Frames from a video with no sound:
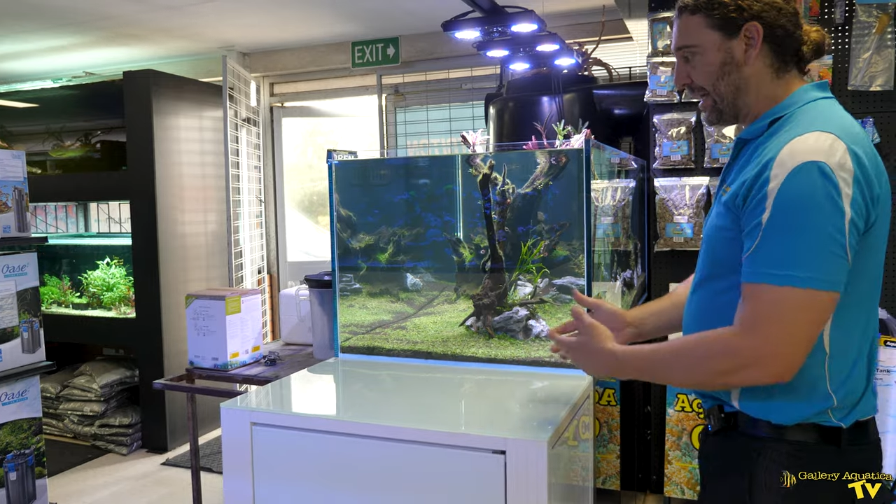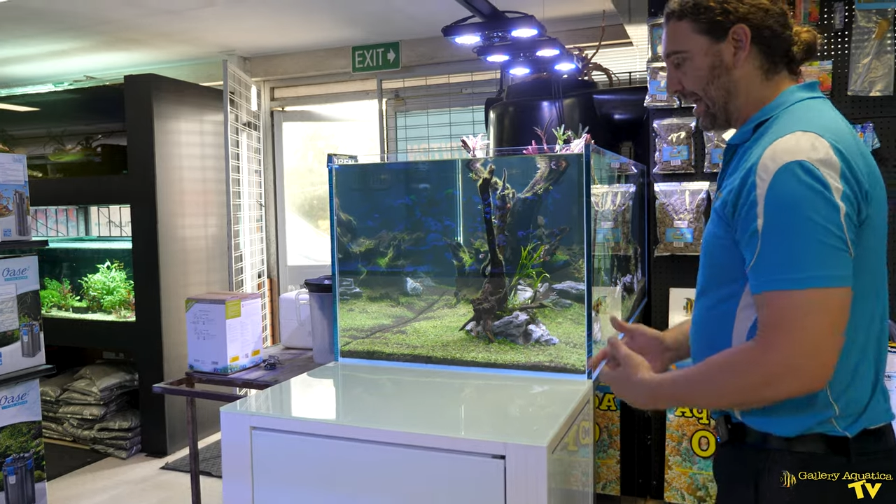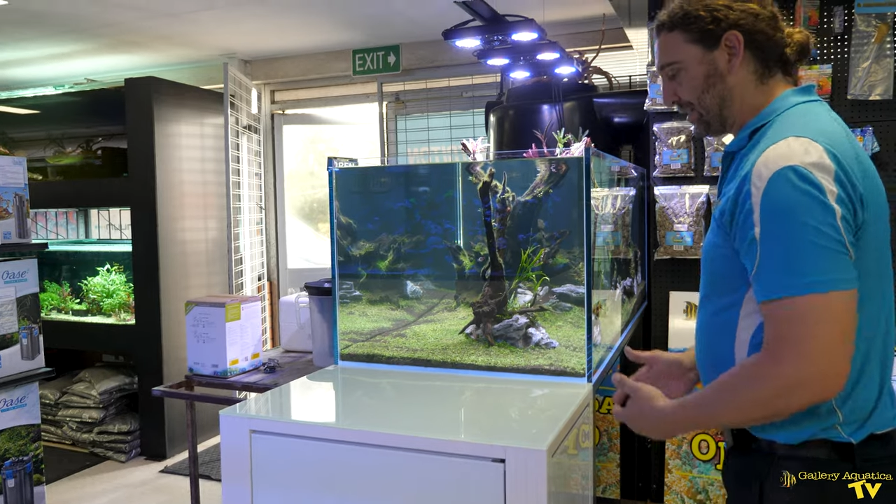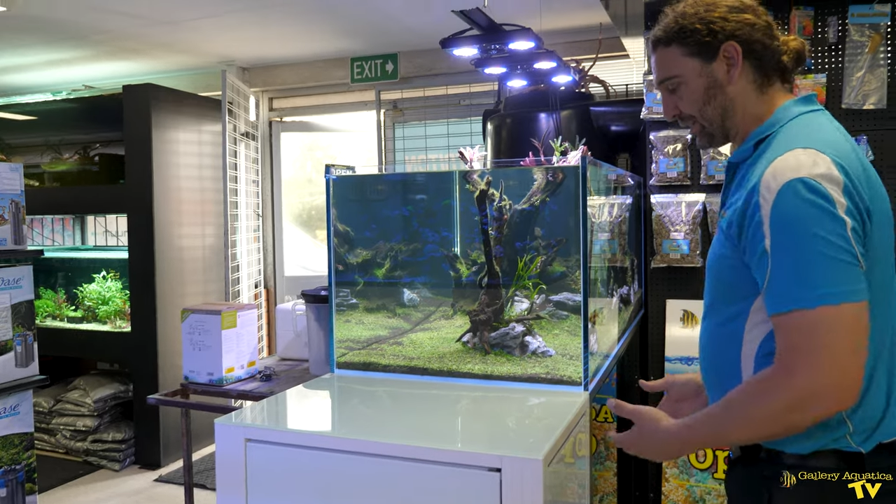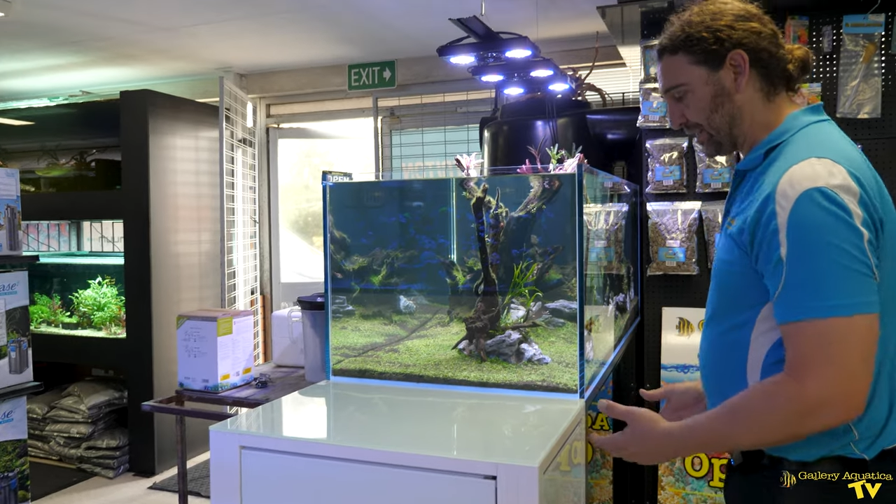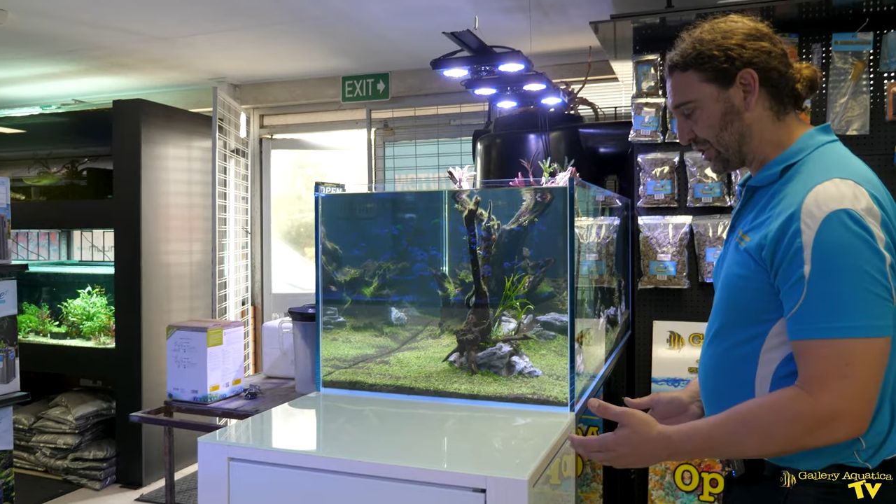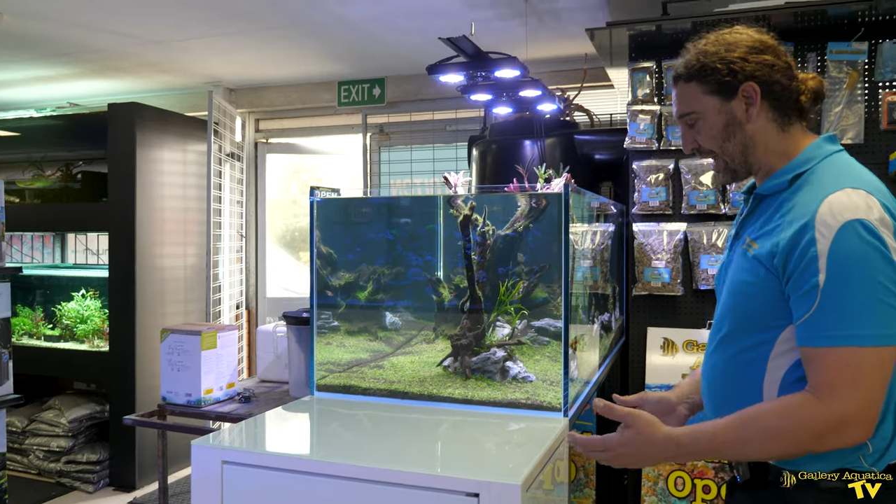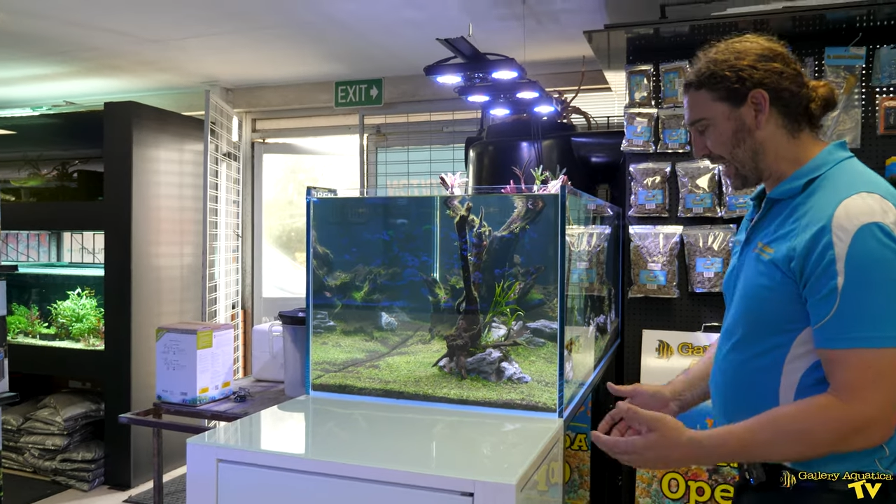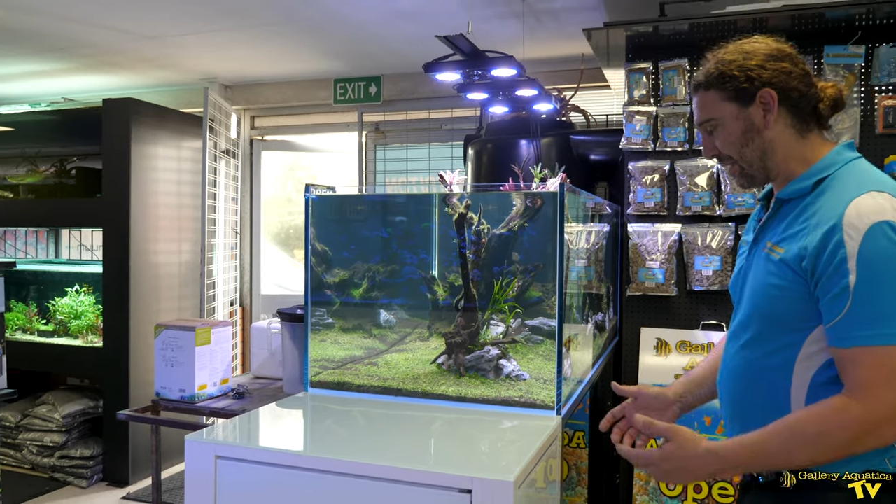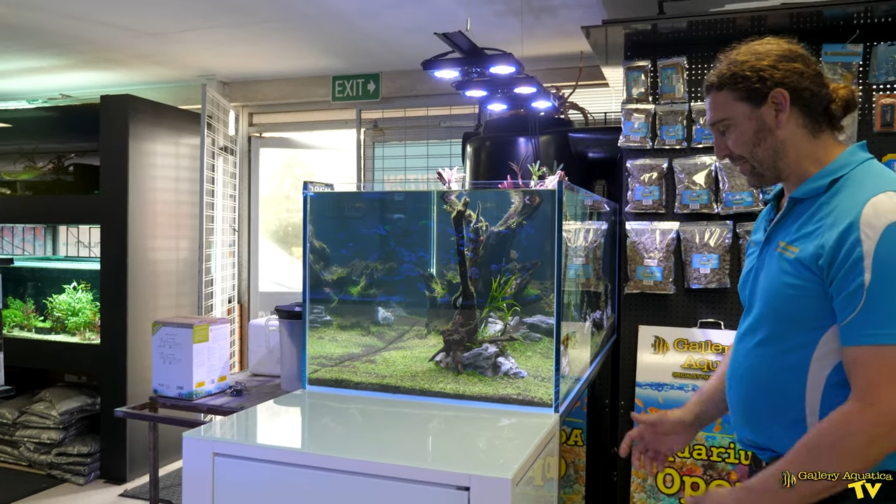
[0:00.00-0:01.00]
It's just a
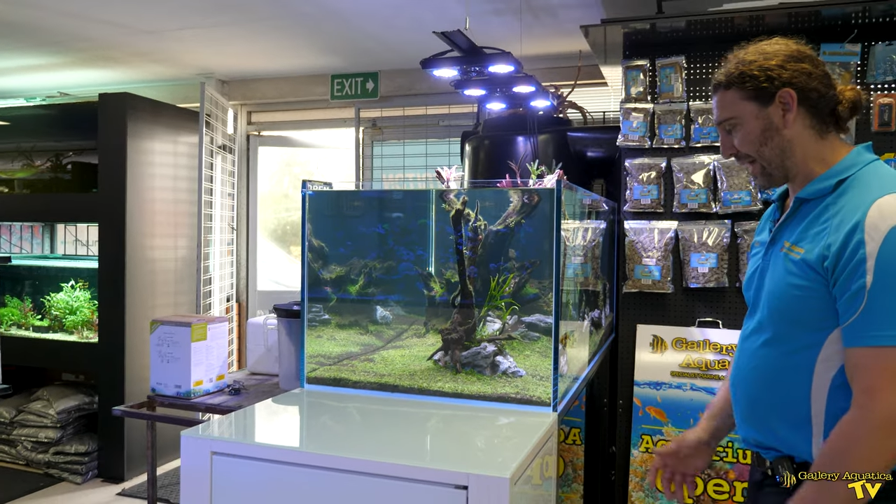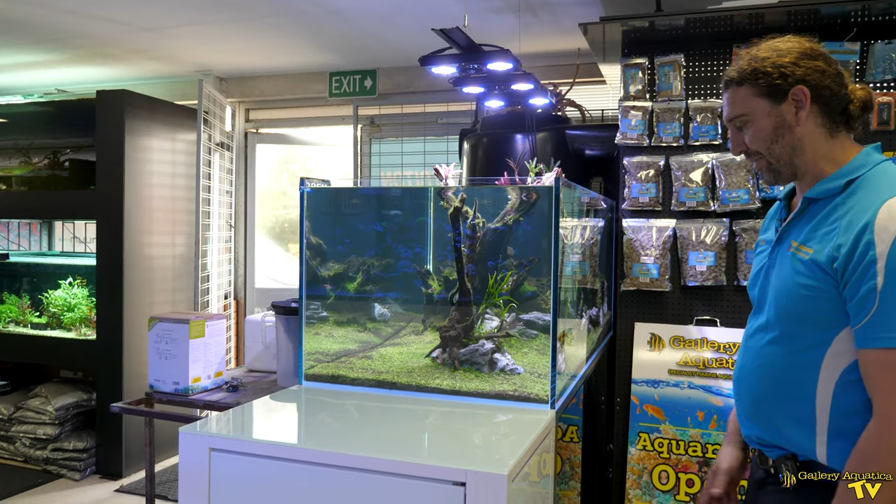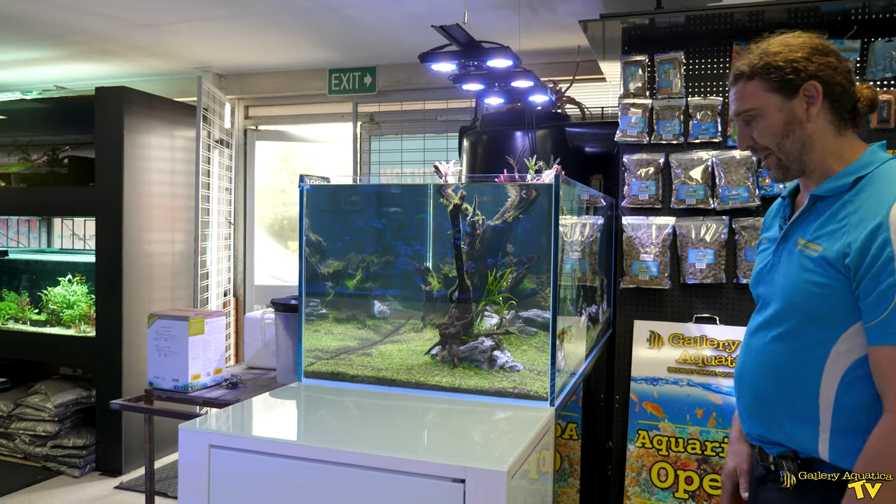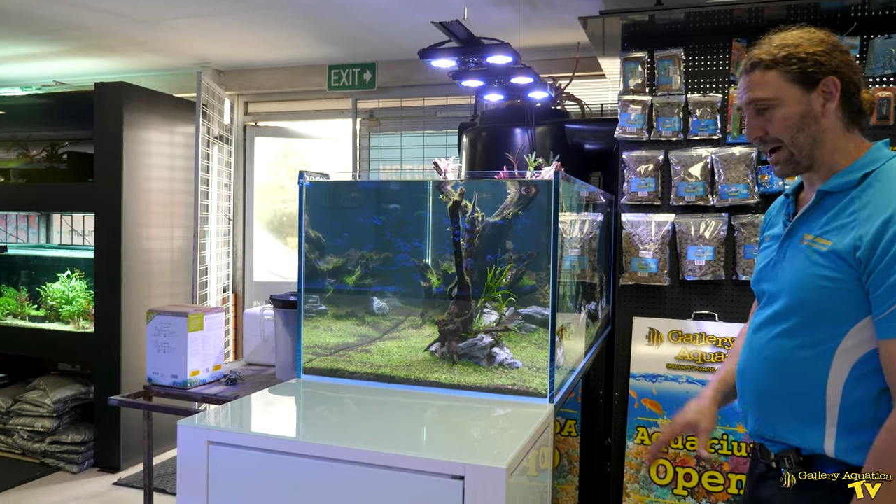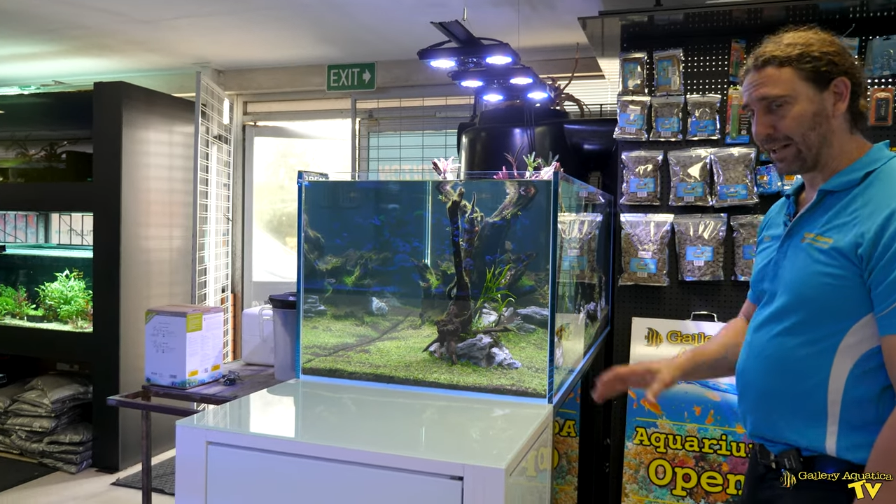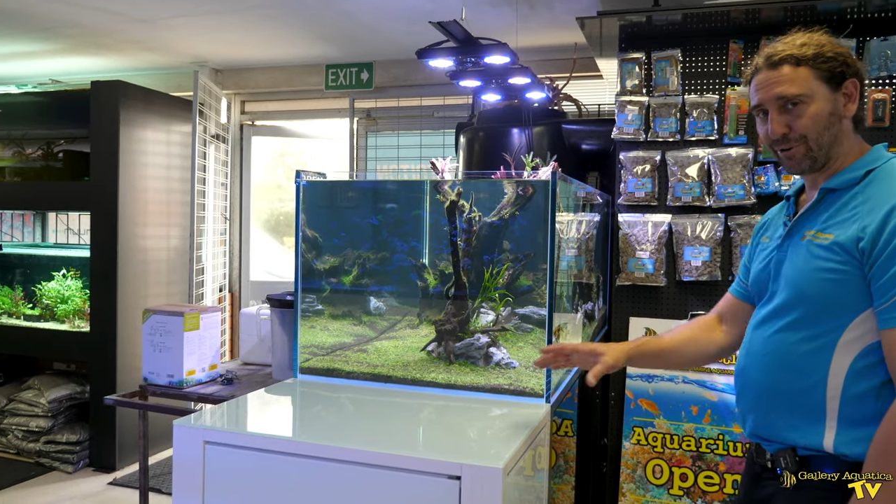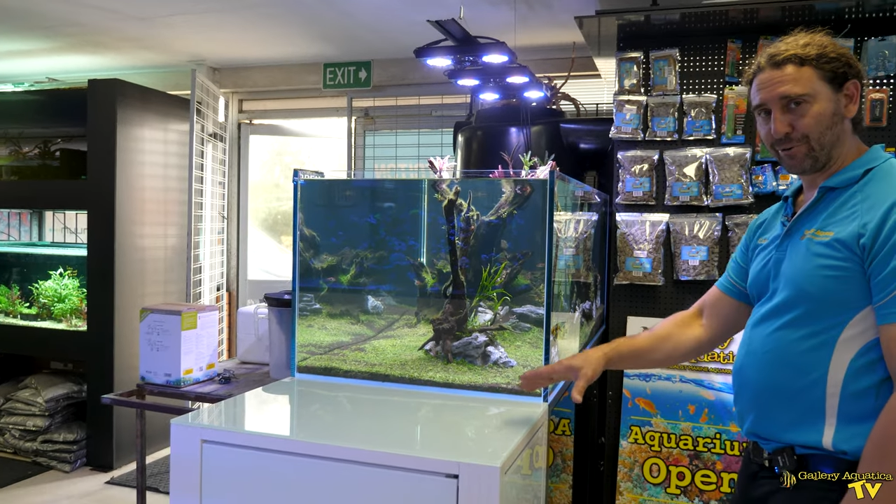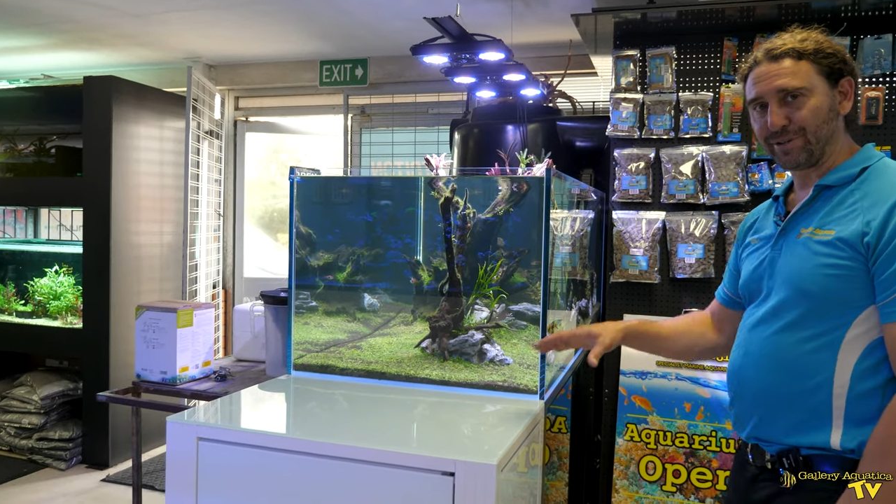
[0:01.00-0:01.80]
shame that the color